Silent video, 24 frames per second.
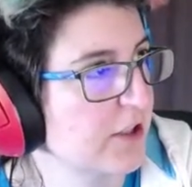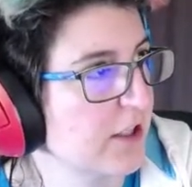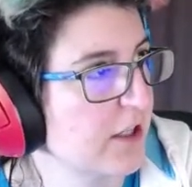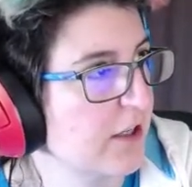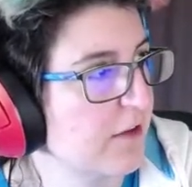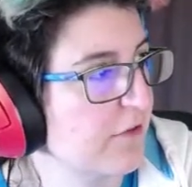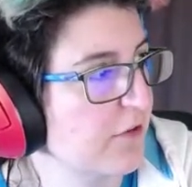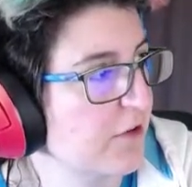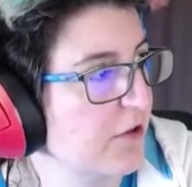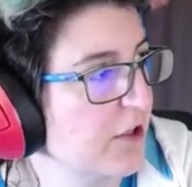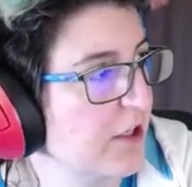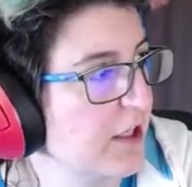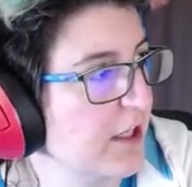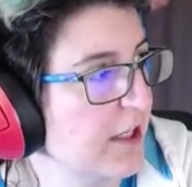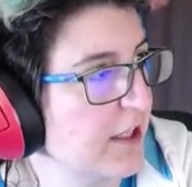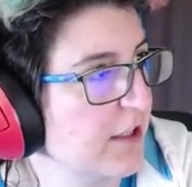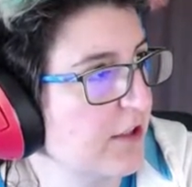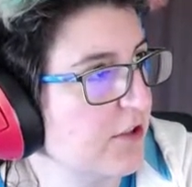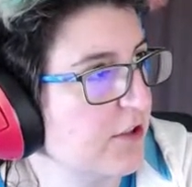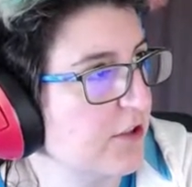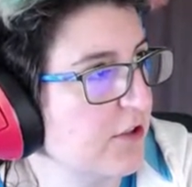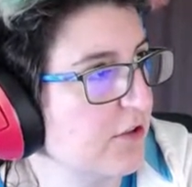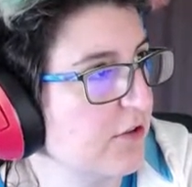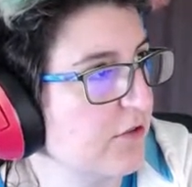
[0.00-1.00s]
If you
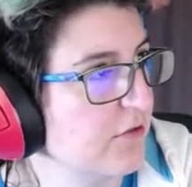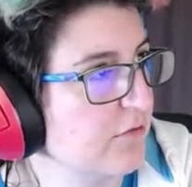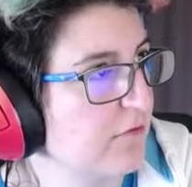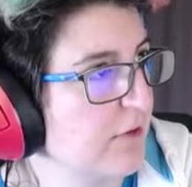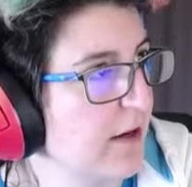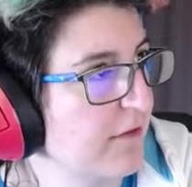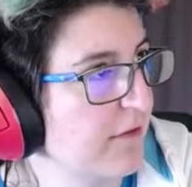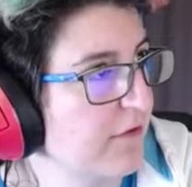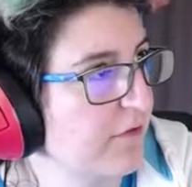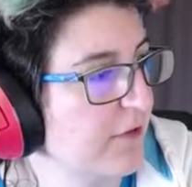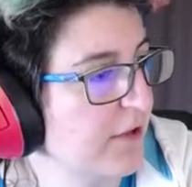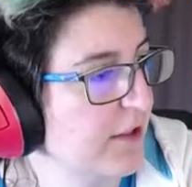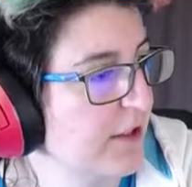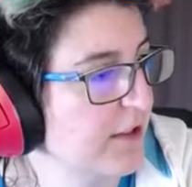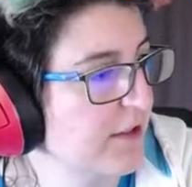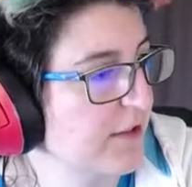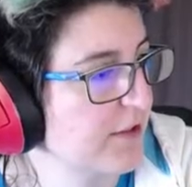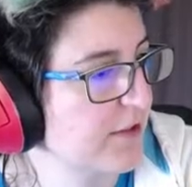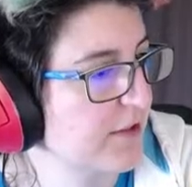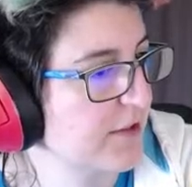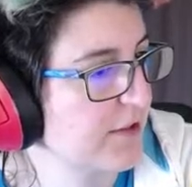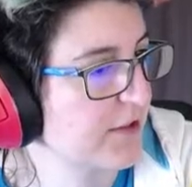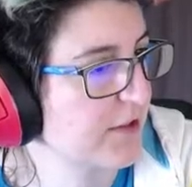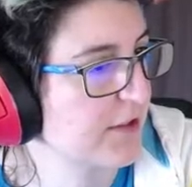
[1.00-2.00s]
need to
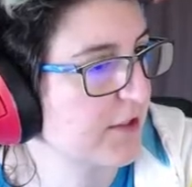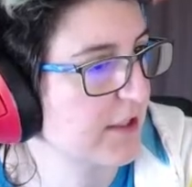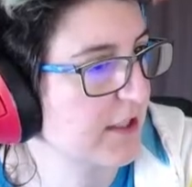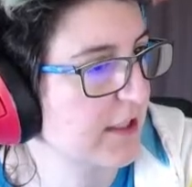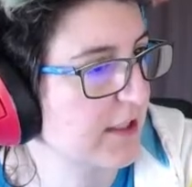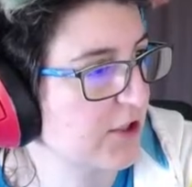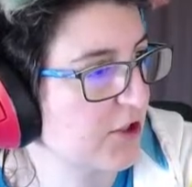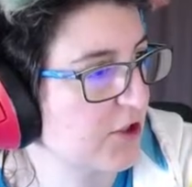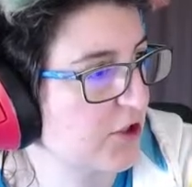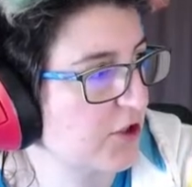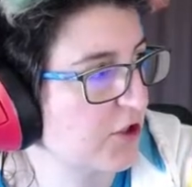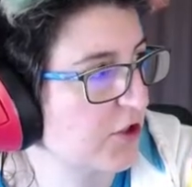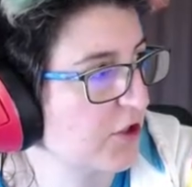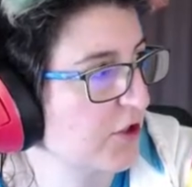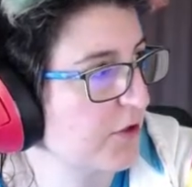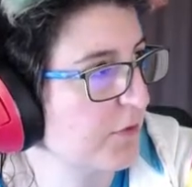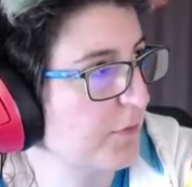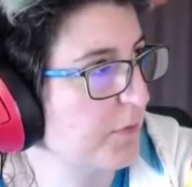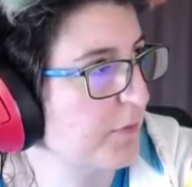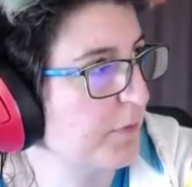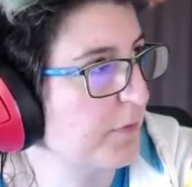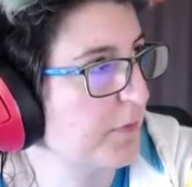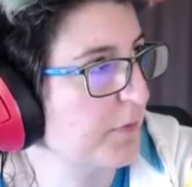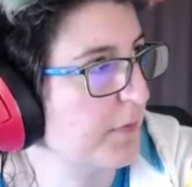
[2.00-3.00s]
reference, it should
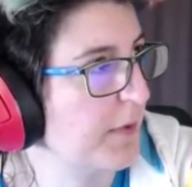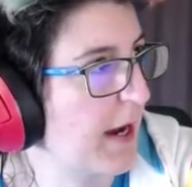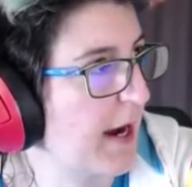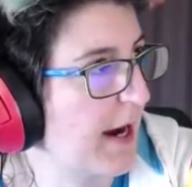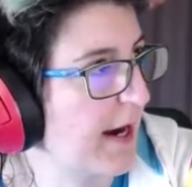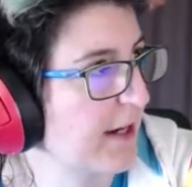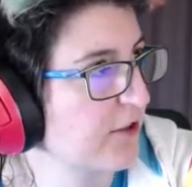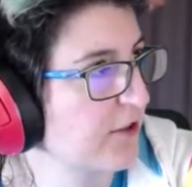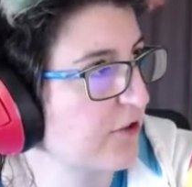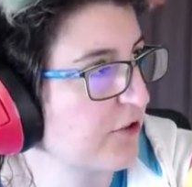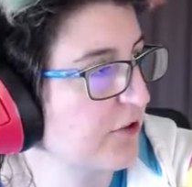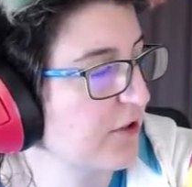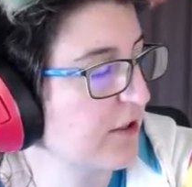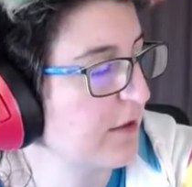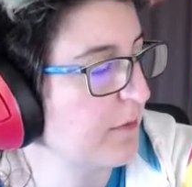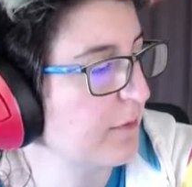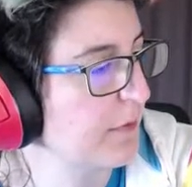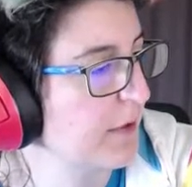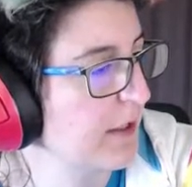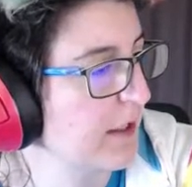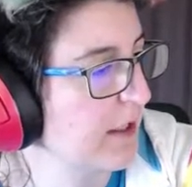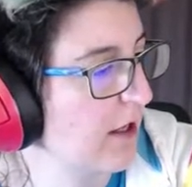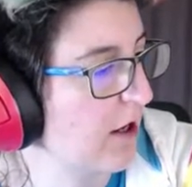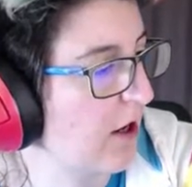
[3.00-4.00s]
actually
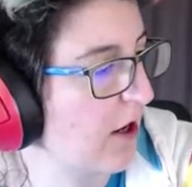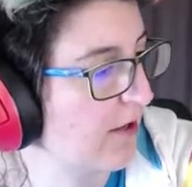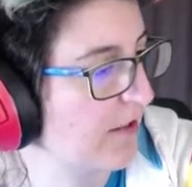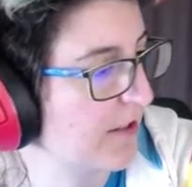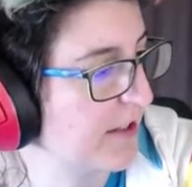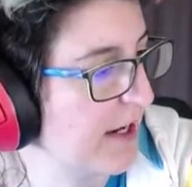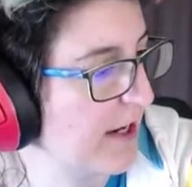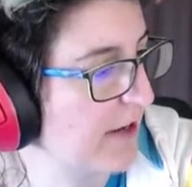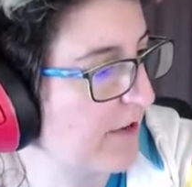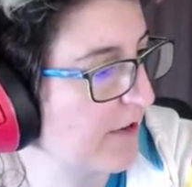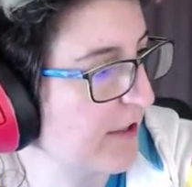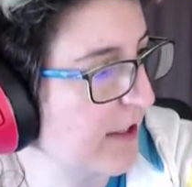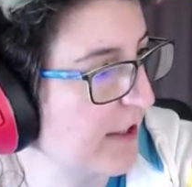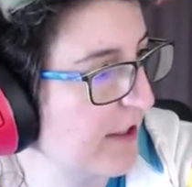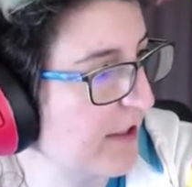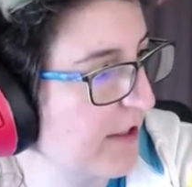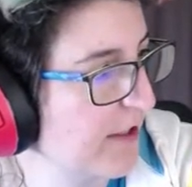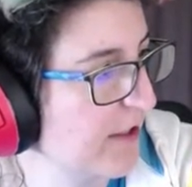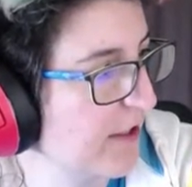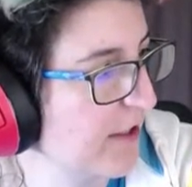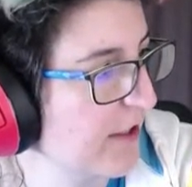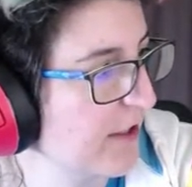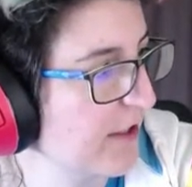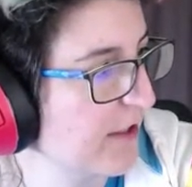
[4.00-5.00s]
be down
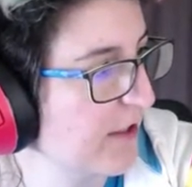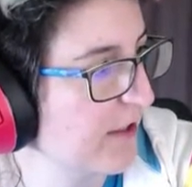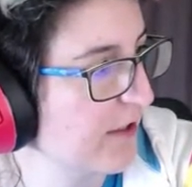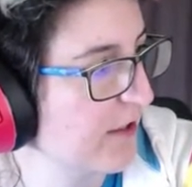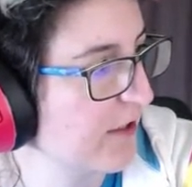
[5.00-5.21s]
here.